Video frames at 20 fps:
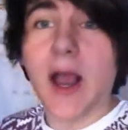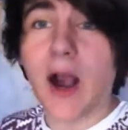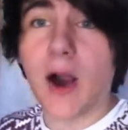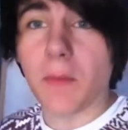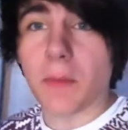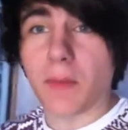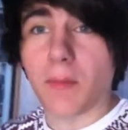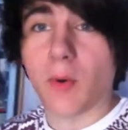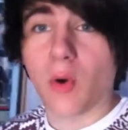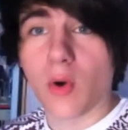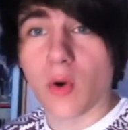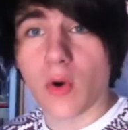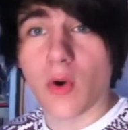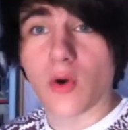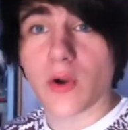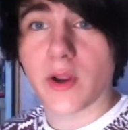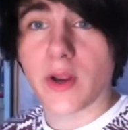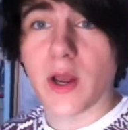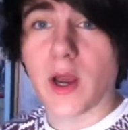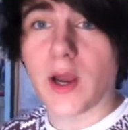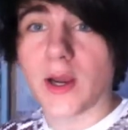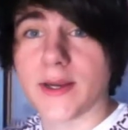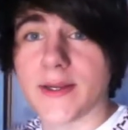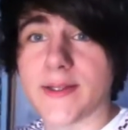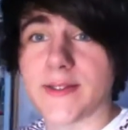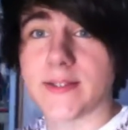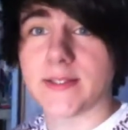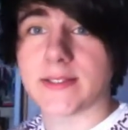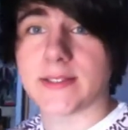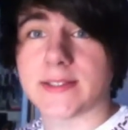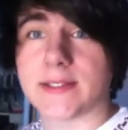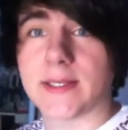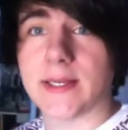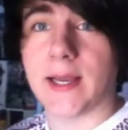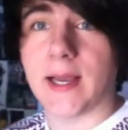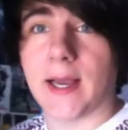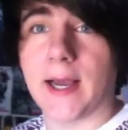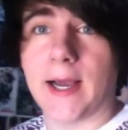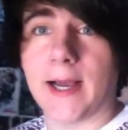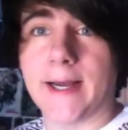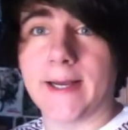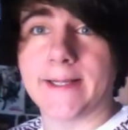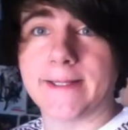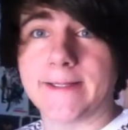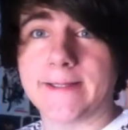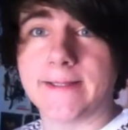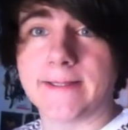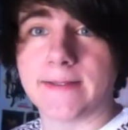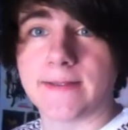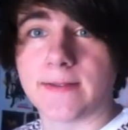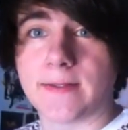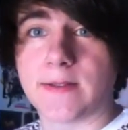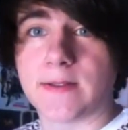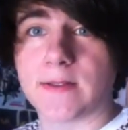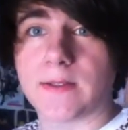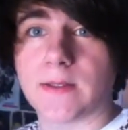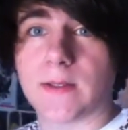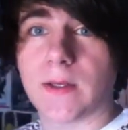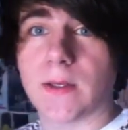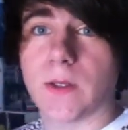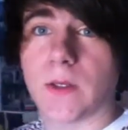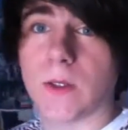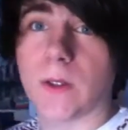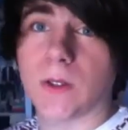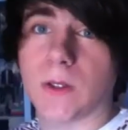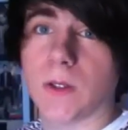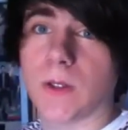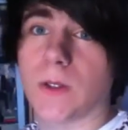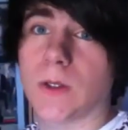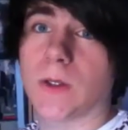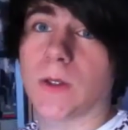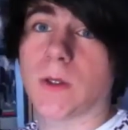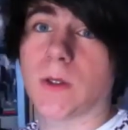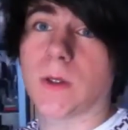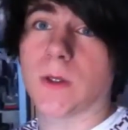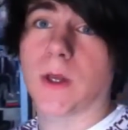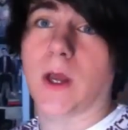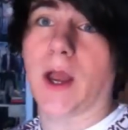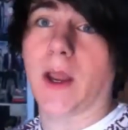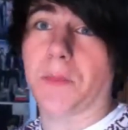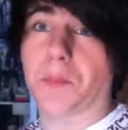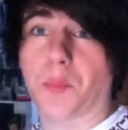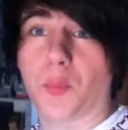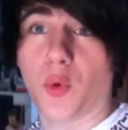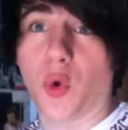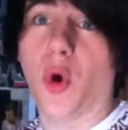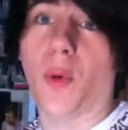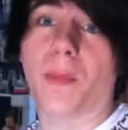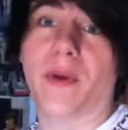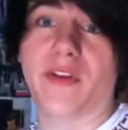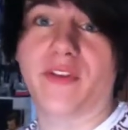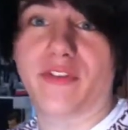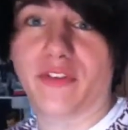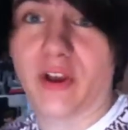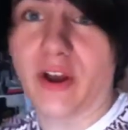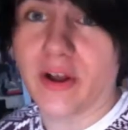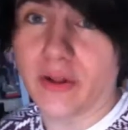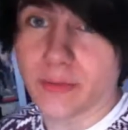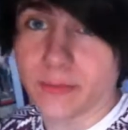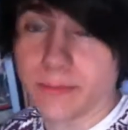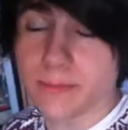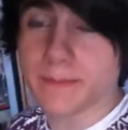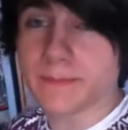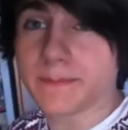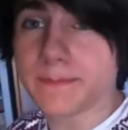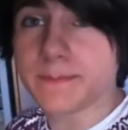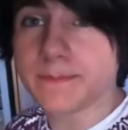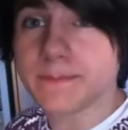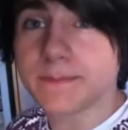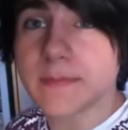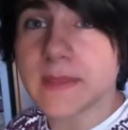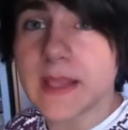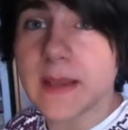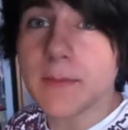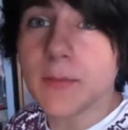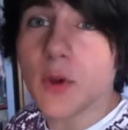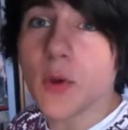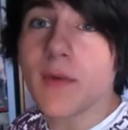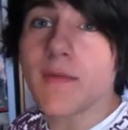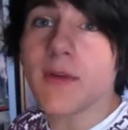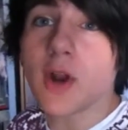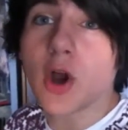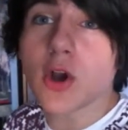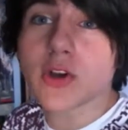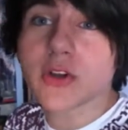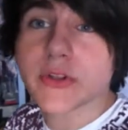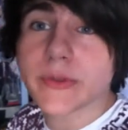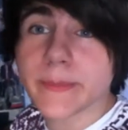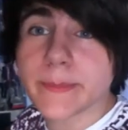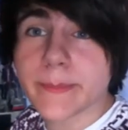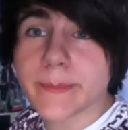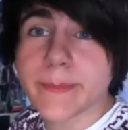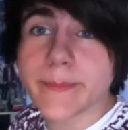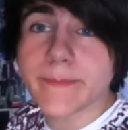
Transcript: I'll be more organised, and I promise I'll keep doing vlogs.